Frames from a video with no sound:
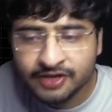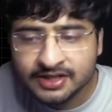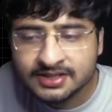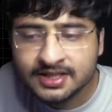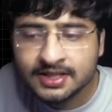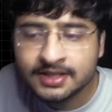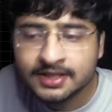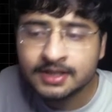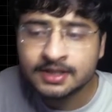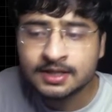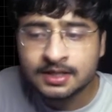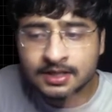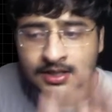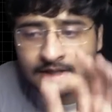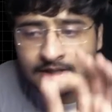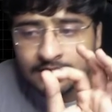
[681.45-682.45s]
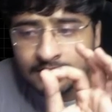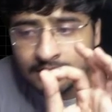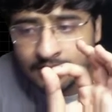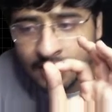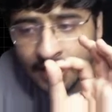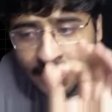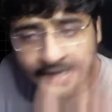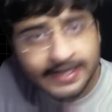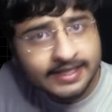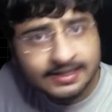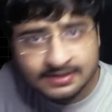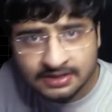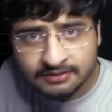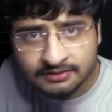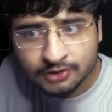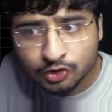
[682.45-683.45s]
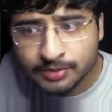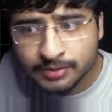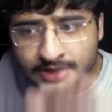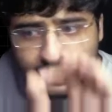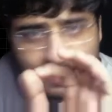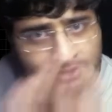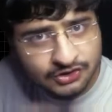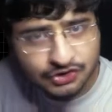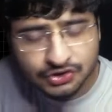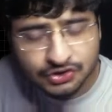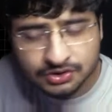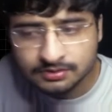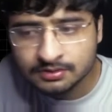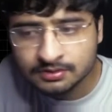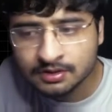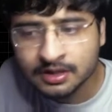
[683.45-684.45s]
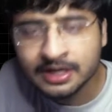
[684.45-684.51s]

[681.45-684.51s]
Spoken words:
width ke liye, height is given to me h.